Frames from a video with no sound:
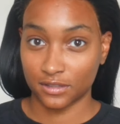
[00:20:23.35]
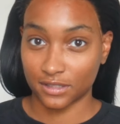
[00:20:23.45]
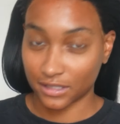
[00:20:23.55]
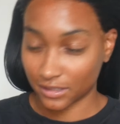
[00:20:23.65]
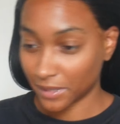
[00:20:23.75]
looks
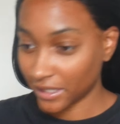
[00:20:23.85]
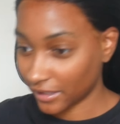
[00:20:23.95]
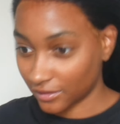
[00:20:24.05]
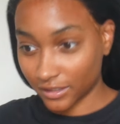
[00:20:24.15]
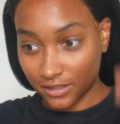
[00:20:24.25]
like it's my
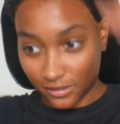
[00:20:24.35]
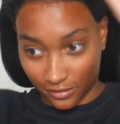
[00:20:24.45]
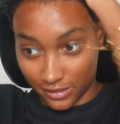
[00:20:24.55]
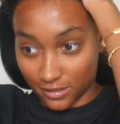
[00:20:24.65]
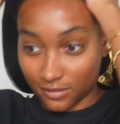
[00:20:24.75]
hair, that's
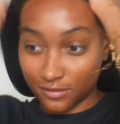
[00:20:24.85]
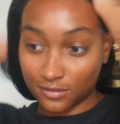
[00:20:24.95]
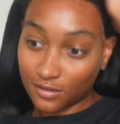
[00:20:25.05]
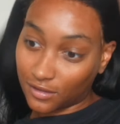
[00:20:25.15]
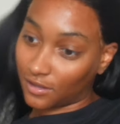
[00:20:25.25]
crazy.
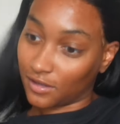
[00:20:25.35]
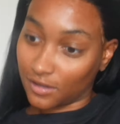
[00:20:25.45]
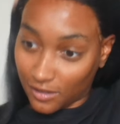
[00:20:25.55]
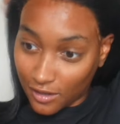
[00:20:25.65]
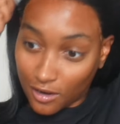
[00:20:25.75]

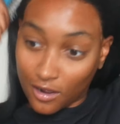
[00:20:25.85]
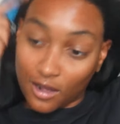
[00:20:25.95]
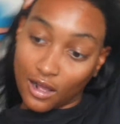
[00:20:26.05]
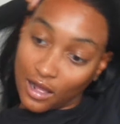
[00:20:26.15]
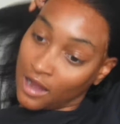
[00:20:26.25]

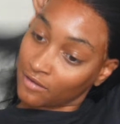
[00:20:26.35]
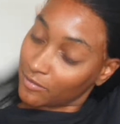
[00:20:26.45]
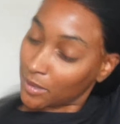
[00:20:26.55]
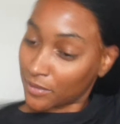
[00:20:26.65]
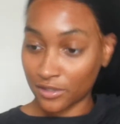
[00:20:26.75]
I
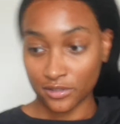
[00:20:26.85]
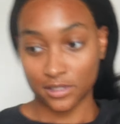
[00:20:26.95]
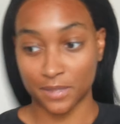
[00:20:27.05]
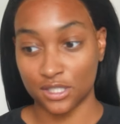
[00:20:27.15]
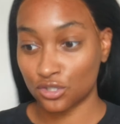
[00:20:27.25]
remember I used to
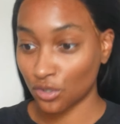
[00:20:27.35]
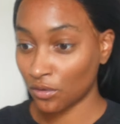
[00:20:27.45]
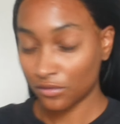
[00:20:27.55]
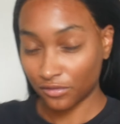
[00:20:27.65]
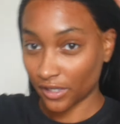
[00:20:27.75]
be
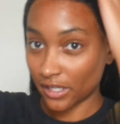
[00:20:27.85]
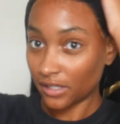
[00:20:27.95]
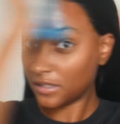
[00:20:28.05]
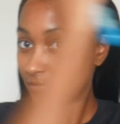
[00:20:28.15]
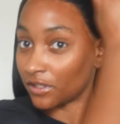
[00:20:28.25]
so
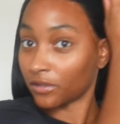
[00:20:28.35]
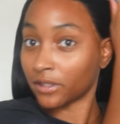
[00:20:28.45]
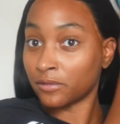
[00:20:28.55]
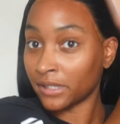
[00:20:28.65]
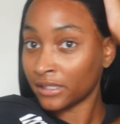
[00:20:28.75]
afraid of doing
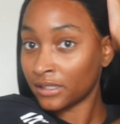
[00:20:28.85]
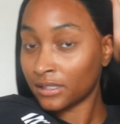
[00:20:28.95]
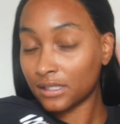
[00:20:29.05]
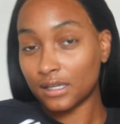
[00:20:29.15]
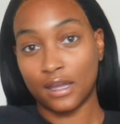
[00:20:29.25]

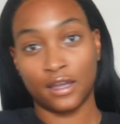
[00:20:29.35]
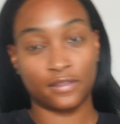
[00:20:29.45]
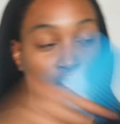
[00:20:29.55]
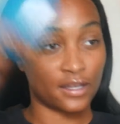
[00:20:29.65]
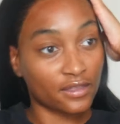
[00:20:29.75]
wigs and
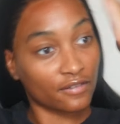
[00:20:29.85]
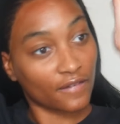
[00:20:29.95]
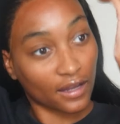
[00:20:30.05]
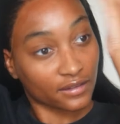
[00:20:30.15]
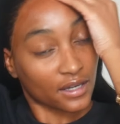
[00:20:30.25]
like the
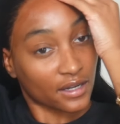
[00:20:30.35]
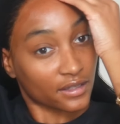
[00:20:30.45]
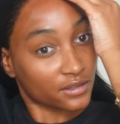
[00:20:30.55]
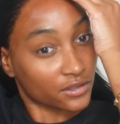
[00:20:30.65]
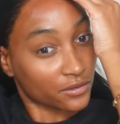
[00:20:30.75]
fact that I
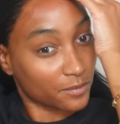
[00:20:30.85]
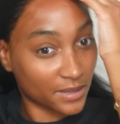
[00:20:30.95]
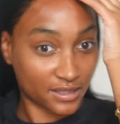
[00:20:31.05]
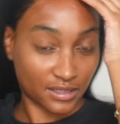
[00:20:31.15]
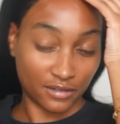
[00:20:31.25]
can do them
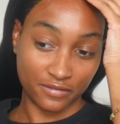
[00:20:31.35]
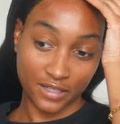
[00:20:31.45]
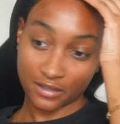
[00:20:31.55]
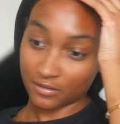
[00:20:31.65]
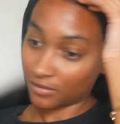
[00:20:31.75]
myself
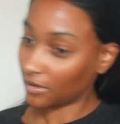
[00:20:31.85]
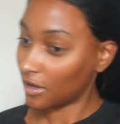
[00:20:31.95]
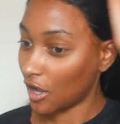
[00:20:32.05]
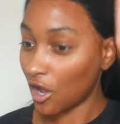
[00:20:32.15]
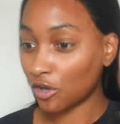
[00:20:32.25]
now,
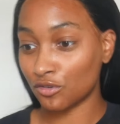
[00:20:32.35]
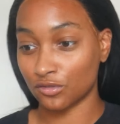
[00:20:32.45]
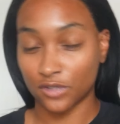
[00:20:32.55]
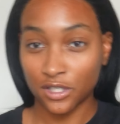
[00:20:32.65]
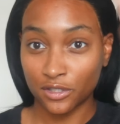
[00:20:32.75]

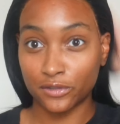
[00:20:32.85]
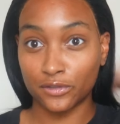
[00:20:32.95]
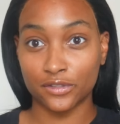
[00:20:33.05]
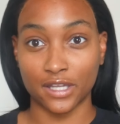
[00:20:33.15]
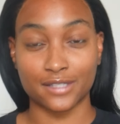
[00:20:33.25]

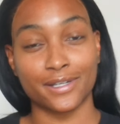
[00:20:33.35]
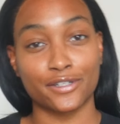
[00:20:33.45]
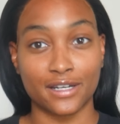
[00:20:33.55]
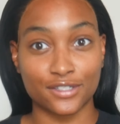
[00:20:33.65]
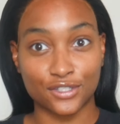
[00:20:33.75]
growth. That's why you
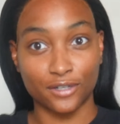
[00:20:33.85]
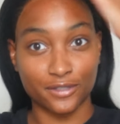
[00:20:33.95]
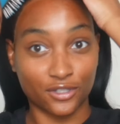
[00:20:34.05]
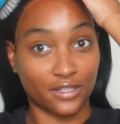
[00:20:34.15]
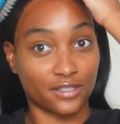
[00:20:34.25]
guys should always
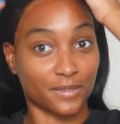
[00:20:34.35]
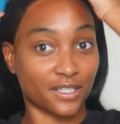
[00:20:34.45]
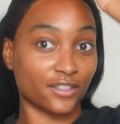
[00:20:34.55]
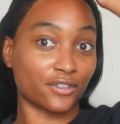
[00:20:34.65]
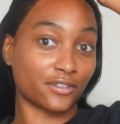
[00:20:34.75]
try something
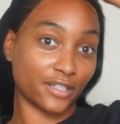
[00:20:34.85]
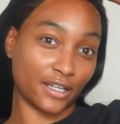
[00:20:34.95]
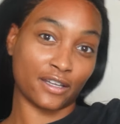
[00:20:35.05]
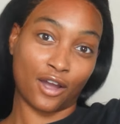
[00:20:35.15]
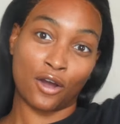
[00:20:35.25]
new,
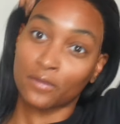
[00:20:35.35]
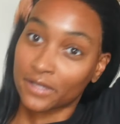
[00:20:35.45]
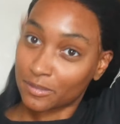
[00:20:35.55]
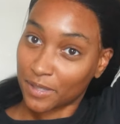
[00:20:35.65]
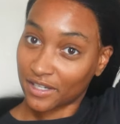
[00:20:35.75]
okay?
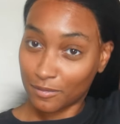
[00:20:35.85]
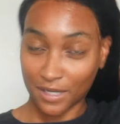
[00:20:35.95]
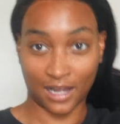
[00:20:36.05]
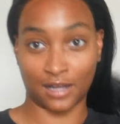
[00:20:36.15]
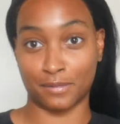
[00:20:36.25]
Always pick up a
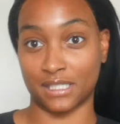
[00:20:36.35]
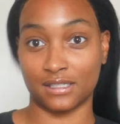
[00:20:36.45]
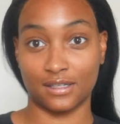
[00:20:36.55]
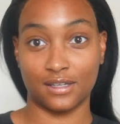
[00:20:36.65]
hobby,